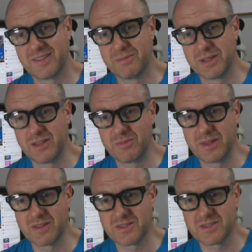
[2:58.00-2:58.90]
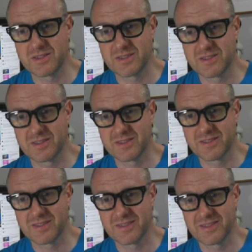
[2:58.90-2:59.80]
believe me, it's
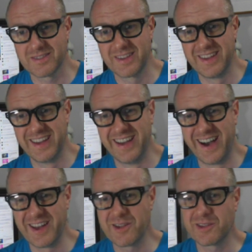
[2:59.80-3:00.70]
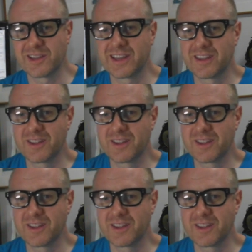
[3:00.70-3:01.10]
I know you'd like